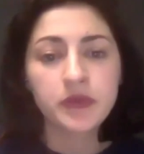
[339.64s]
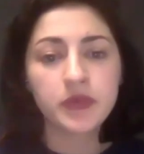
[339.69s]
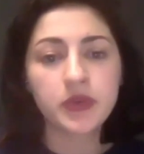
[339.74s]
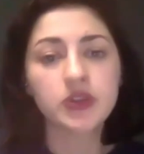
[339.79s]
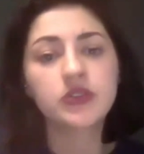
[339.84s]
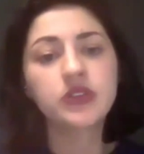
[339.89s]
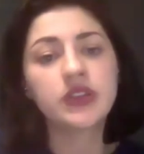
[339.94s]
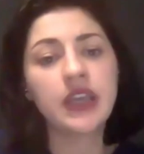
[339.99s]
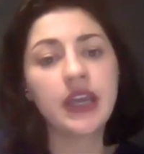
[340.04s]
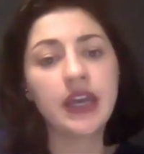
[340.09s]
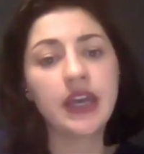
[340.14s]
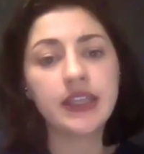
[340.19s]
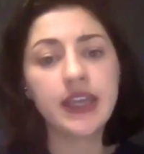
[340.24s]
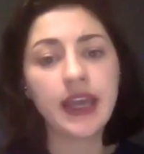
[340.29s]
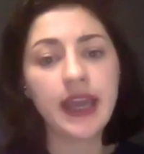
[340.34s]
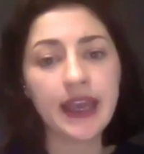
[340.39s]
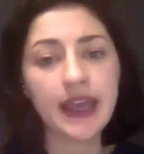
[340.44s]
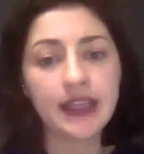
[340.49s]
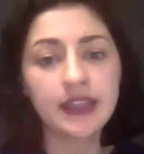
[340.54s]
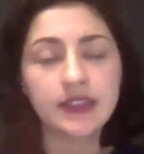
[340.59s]
But on the other
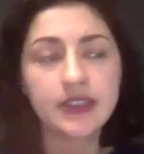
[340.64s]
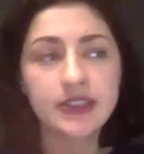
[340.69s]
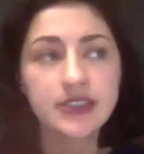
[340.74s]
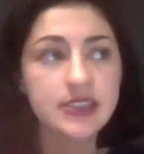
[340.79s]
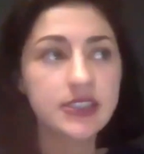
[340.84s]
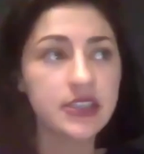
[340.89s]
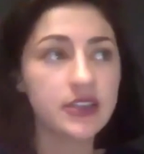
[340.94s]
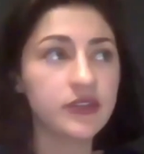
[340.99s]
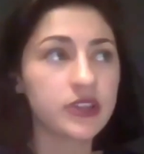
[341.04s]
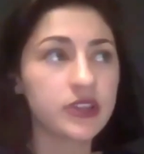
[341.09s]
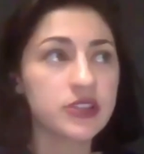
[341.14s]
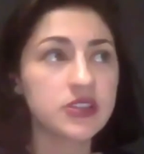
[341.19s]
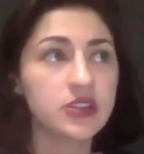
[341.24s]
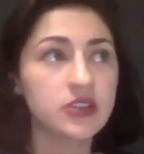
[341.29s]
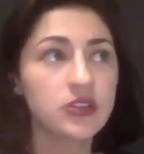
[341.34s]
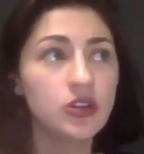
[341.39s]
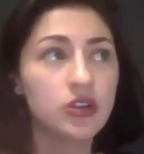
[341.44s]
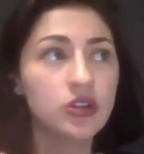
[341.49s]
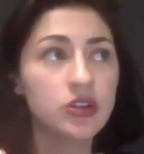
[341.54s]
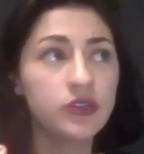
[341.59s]
hand, has given us a
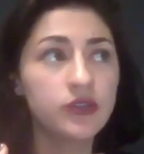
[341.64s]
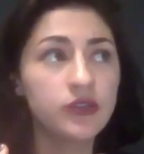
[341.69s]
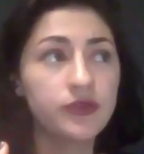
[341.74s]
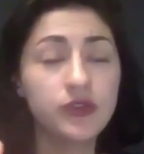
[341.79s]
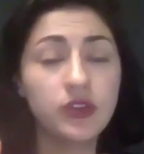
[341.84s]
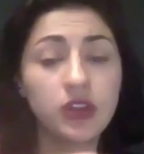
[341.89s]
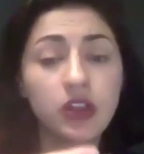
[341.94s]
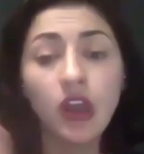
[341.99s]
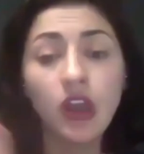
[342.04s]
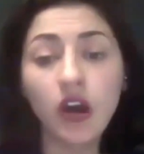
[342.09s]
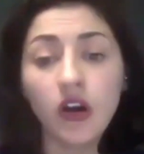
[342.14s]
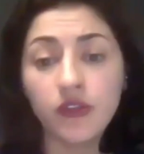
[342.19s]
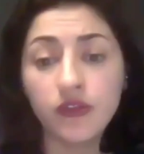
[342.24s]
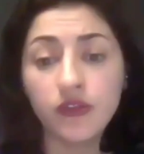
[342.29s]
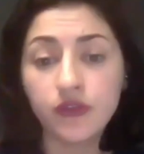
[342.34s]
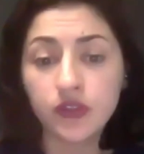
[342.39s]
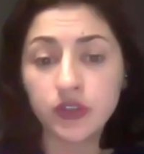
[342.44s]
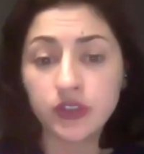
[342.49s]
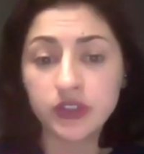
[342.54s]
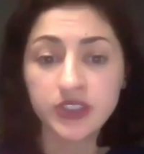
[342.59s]
lot of love
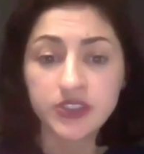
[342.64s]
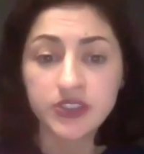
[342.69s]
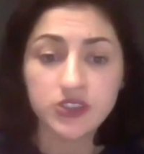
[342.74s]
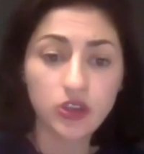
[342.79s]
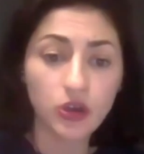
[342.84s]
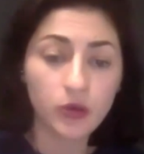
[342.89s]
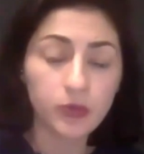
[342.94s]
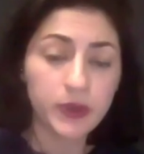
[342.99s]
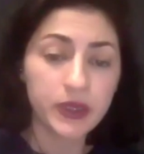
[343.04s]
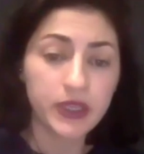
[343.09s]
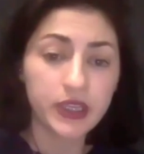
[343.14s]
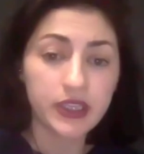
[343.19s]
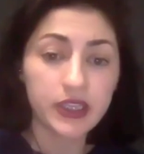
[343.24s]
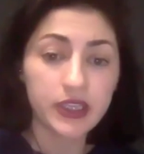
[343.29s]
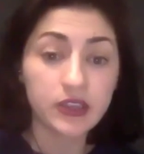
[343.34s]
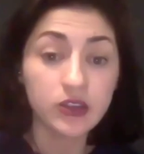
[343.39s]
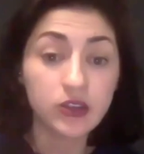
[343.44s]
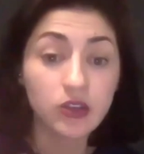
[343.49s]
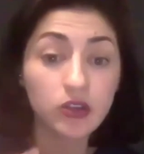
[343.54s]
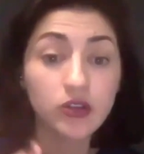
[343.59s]
for this topic
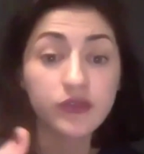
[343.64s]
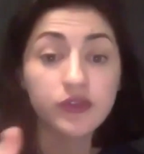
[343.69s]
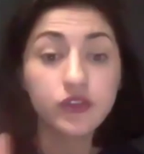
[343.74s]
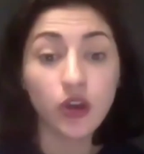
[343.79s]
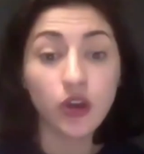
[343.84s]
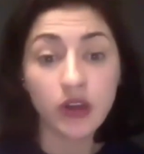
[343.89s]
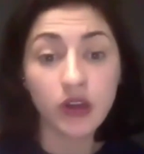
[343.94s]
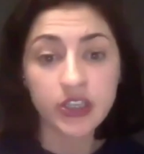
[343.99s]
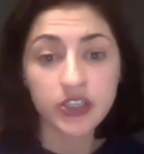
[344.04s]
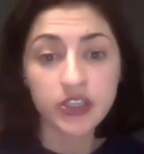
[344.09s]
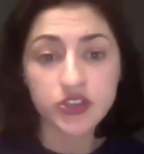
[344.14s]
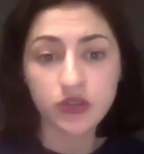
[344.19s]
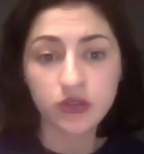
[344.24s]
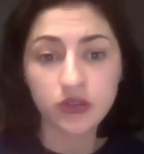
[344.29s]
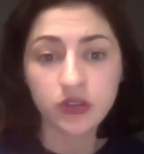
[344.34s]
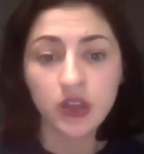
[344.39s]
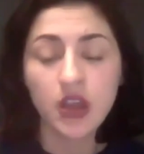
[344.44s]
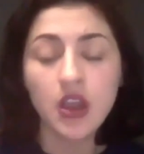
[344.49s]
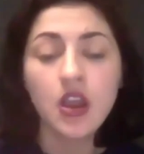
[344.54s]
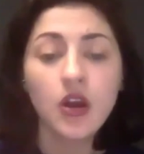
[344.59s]
and a lot of knowledge
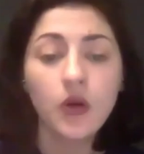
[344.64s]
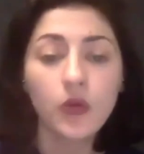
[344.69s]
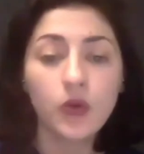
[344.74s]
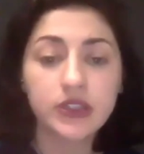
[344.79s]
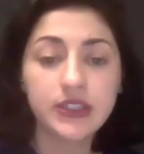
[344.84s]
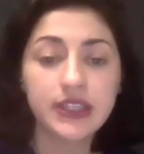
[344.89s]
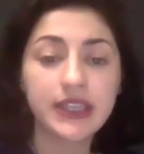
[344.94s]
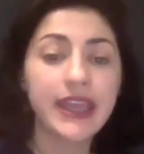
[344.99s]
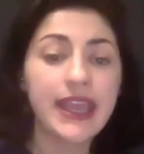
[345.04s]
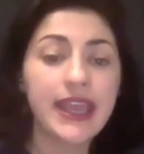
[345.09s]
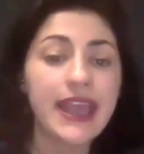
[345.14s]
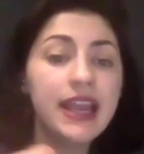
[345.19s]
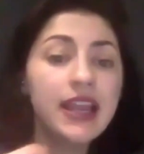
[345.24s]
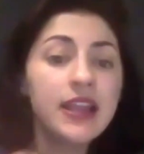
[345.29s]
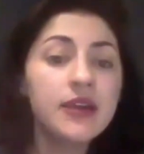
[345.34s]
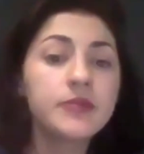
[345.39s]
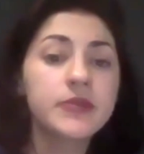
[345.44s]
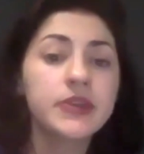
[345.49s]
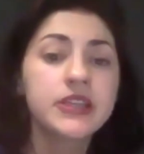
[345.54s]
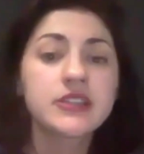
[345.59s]
on what
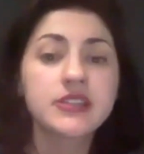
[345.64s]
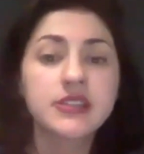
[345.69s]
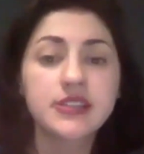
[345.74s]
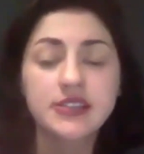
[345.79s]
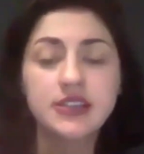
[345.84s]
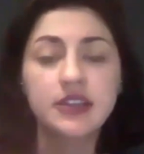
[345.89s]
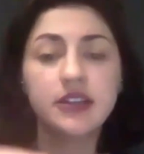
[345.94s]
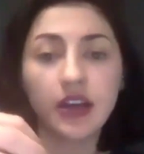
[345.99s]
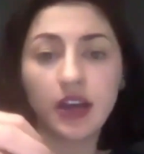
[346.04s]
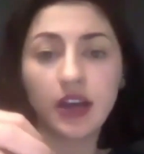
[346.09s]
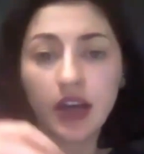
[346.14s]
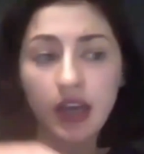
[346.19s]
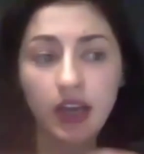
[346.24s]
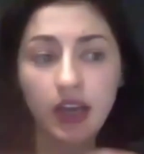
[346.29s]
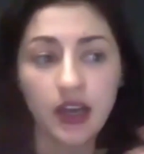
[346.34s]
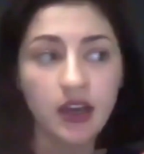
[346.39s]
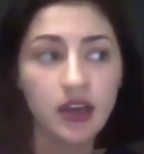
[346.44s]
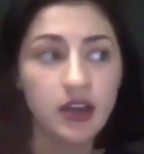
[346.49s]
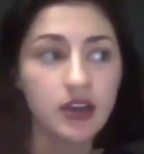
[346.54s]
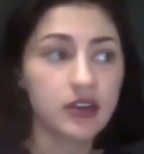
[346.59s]
elements
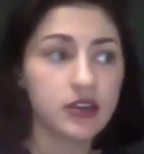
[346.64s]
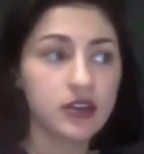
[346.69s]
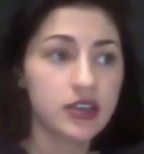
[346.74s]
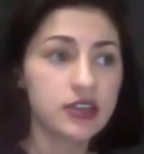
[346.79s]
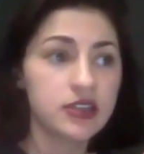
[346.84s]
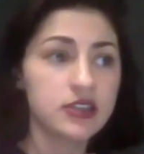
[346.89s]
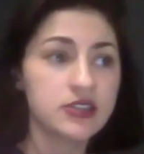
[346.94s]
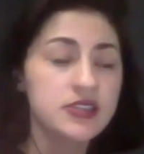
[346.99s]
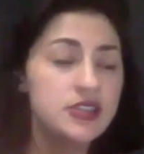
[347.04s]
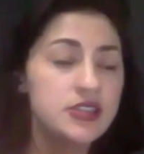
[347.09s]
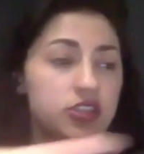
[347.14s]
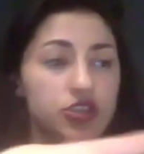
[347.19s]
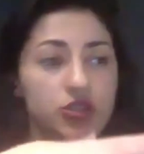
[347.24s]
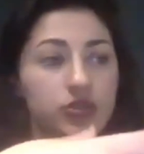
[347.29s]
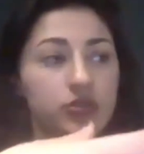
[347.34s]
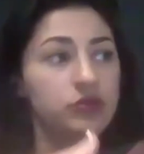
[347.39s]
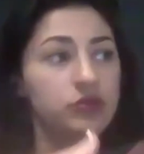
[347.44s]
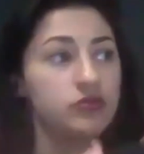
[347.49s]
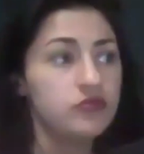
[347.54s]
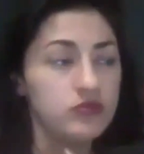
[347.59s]

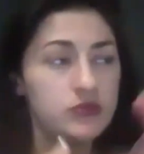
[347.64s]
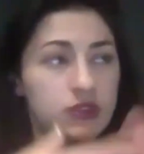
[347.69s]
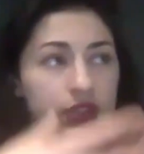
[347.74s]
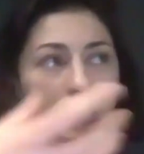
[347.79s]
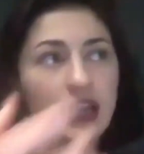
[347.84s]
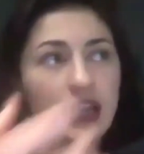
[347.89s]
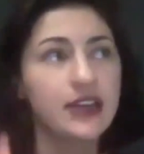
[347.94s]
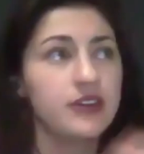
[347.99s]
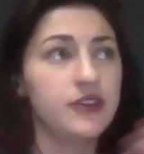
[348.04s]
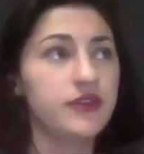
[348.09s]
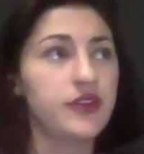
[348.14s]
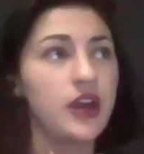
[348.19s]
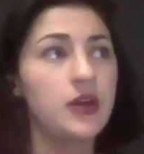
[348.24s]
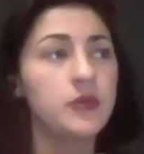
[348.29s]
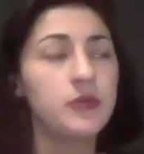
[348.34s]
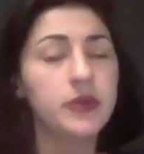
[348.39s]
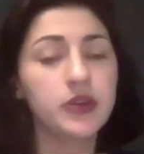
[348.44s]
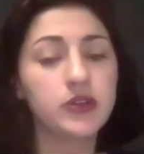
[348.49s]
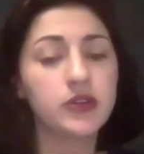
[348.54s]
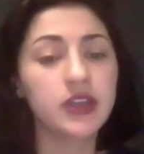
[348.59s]
constitute kind
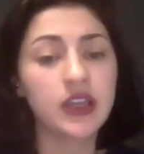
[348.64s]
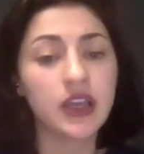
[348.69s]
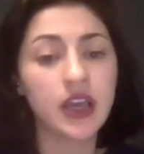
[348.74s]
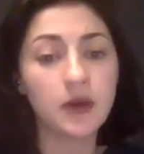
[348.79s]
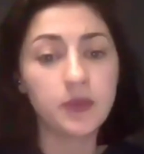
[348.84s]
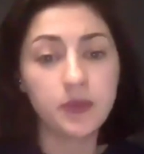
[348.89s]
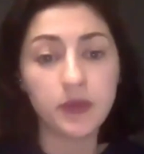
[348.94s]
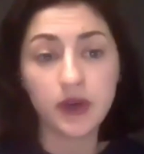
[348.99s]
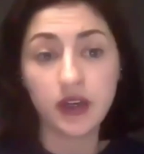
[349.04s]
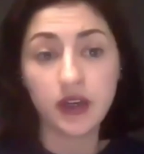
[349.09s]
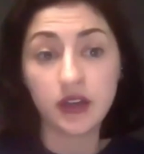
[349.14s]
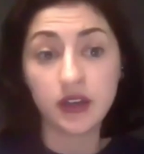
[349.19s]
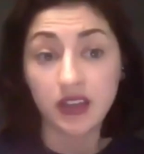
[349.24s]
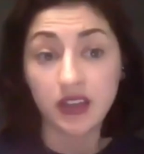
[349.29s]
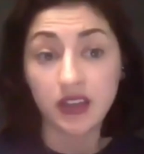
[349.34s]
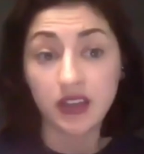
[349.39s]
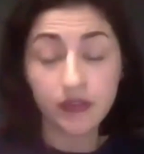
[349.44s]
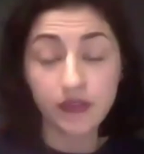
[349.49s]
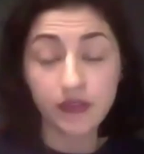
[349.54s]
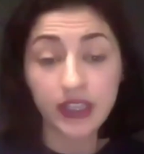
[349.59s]
of building up
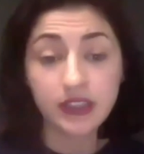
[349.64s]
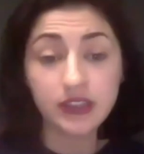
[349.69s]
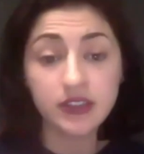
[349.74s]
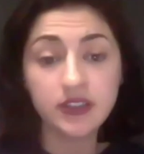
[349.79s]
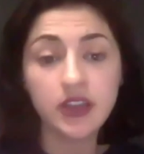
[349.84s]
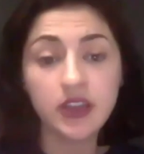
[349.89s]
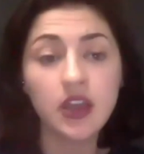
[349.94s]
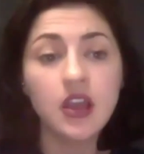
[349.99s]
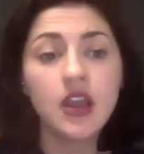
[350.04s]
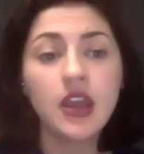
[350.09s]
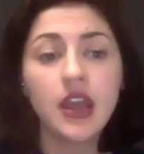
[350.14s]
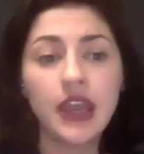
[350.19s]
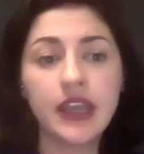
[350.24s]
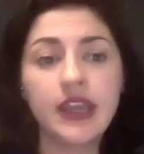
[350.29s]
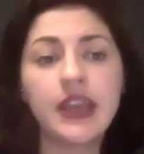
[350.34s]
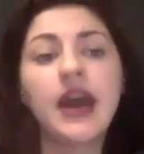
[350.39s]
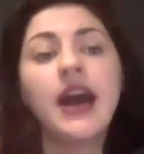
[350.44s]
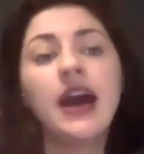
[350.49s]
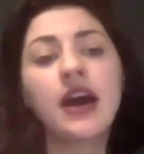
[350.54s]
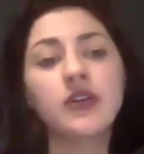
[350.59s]
an event
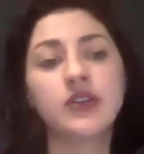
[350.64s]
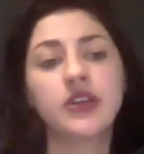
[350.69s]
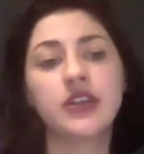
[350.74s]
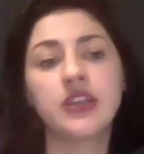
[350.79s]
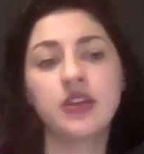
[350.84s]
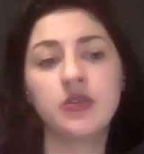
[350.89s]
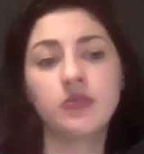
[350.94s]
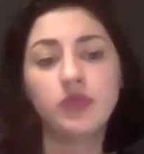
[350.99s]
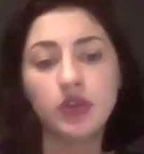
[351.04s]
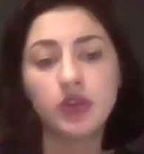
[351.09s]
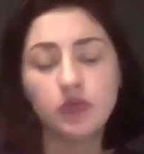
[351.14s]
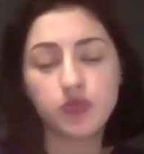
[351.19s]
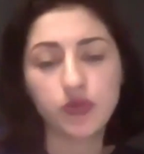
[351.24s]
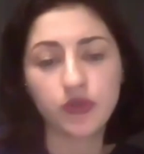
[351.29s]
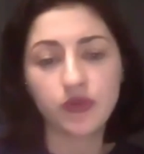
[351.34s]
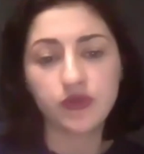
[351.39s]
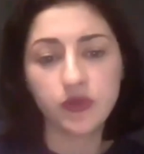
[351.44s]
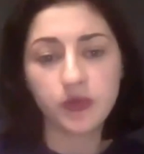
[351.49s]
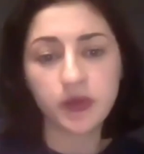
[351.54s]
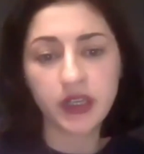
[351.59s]
and how they can be
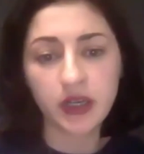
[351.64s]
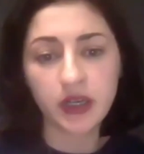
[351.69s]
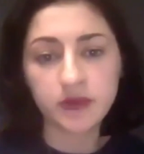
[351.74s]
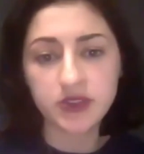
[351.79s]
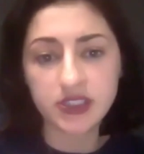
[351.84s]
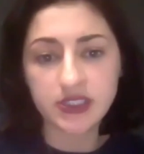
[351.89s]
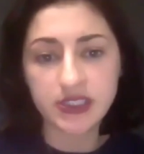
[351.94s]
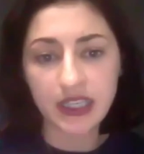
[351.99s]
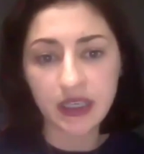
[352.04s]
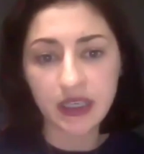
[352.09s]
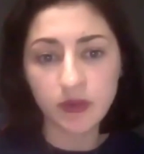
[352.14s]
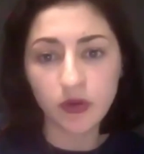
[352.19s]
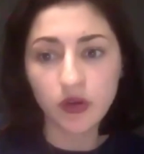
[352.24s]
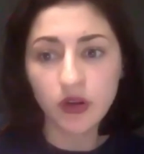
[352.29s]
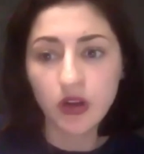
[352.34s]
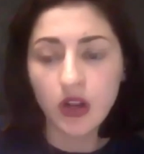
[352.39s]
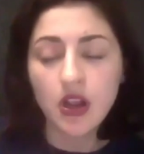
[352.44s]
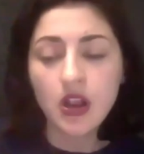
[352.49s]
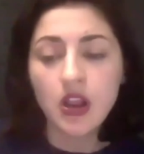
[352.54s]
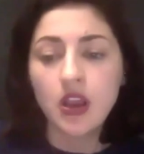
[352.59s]
improved to become sustainable.